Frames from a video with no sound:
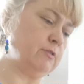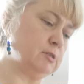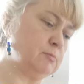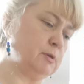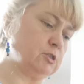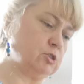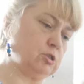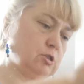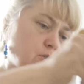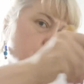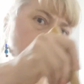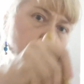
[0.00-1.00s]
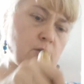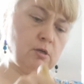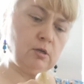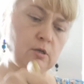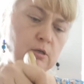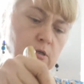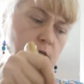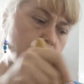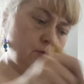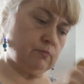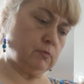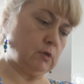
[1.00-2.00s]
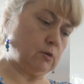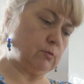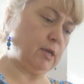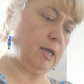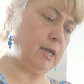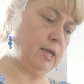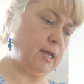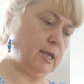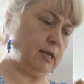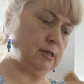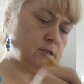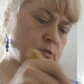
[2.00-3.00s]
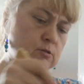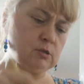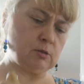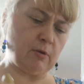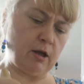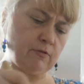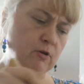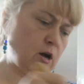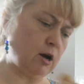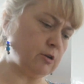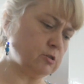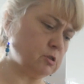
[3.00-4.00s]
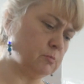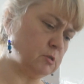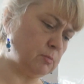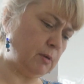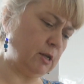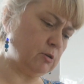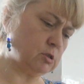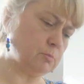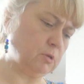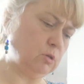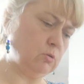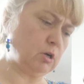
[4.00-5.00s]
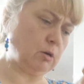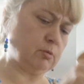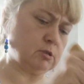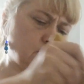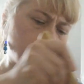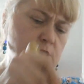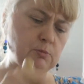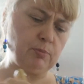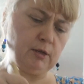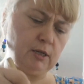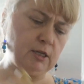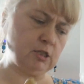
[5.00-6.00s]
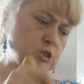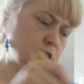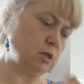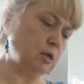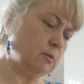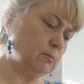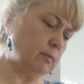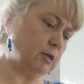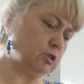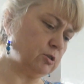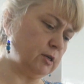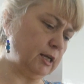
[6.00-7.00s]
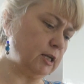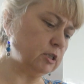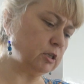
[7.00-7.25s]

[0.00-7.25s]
of this mixture. Okay, so some avocado, some tomato, some cucumber, some spinach. Make sure I get